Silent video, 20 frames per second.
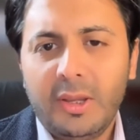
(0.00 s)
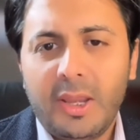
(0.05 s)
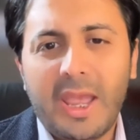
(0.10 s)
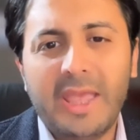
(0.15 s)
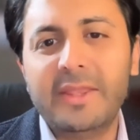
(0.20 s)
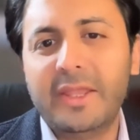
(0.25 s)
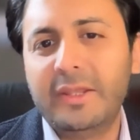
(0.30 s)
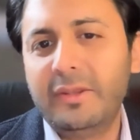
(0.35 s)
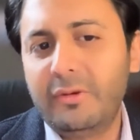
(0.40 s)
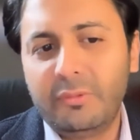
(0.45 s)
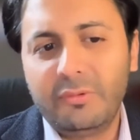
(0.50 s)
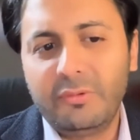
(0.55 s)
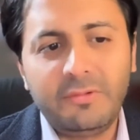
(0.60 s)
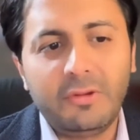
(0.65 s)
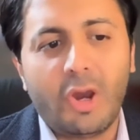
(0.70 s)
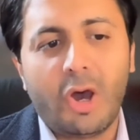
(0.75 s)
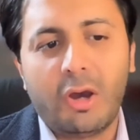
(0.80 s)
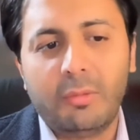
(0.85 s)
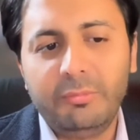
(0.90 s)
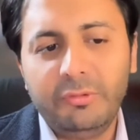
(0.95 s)
And then there is
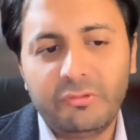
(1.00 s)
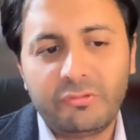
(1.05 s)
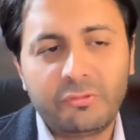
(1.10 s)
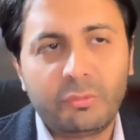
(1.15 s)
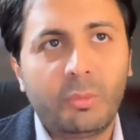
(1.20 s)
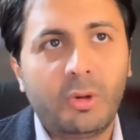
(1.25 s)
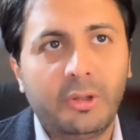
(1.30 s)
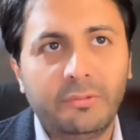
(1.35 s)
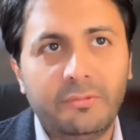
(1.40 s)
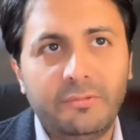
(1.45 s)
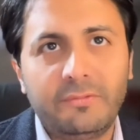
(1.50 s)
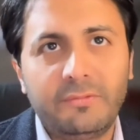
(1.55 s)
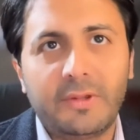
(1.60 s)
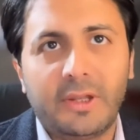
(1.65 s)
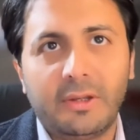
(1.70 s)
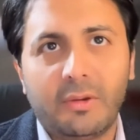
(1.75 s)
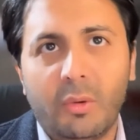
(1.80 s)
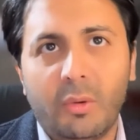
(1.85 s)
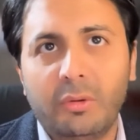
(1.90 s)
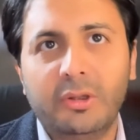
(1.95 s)
the obvious ones
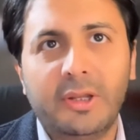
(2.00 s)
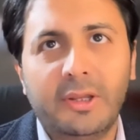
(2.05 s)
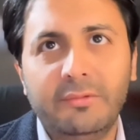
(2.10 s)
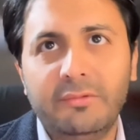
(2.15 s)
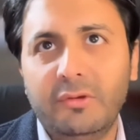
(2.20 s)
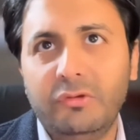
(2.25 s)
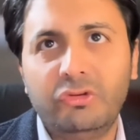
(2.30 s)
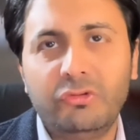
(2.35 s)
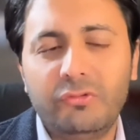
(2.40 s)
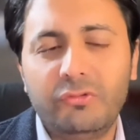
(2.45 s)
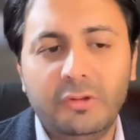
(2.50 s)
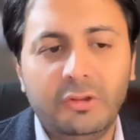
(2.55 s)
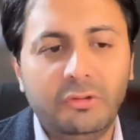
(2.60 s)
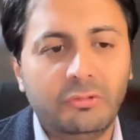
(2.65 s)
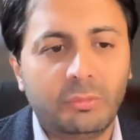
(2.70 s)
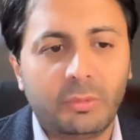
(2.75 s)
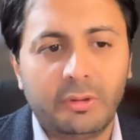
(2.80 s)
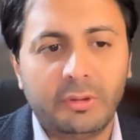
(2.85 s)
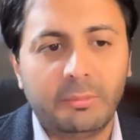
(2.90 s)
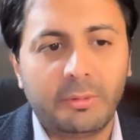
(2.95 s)
that organizations need
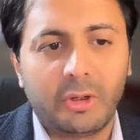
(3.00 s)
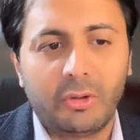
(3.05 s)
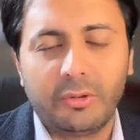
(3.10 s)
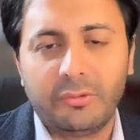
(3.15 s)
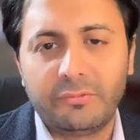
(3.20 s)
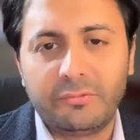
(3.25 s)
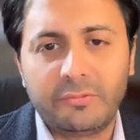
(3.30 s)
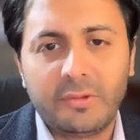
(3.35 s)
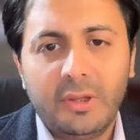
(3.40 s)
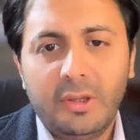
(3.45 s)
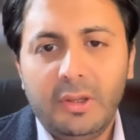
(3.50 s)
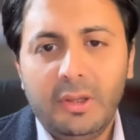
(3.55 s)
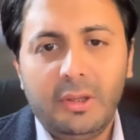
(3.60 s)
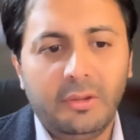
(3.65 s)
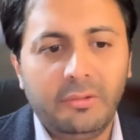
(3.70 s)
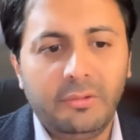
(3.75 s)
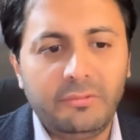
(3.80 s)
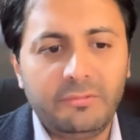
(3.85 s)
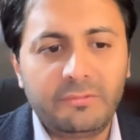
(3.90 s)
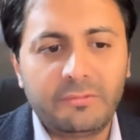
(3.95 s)
to worry about, is
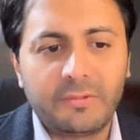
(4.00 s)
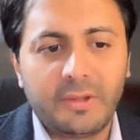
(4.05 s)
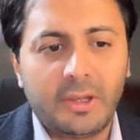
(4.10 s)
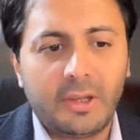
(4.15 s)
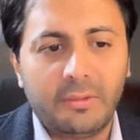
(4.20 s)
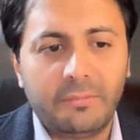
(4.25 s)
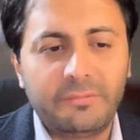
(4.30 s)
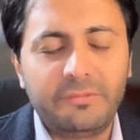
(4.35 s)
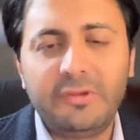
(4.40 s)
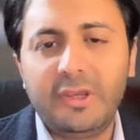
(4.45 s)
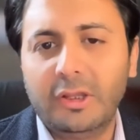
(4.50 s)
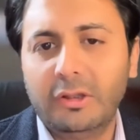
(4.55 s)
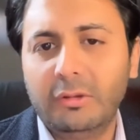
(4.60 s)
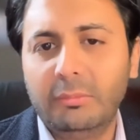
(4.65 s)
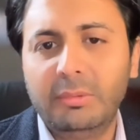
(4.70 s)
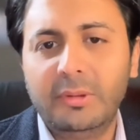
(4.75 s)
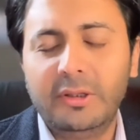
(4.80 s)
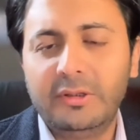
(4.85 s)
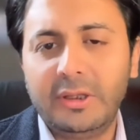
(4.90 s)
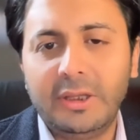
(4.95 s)

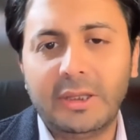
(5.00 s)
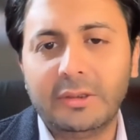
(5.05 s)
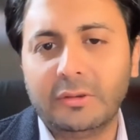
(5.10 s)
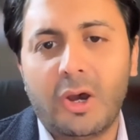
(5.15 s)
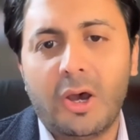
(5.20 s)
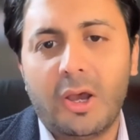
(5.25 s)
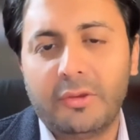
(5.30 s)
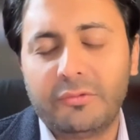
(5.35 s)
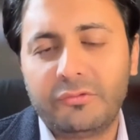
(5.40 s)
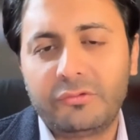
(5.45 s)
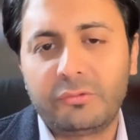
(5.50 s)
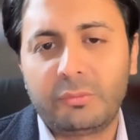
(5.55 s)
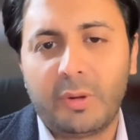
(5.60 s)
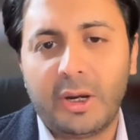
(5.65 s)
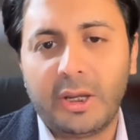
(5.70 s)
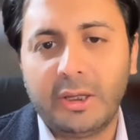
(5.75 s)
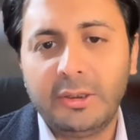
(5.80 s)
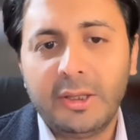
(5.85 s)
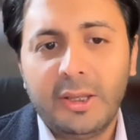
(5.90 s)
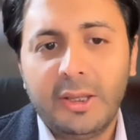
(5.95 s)
scalability and cost,
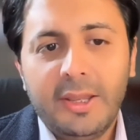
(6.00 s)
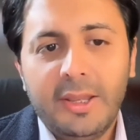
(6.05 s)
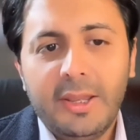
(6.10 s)
right?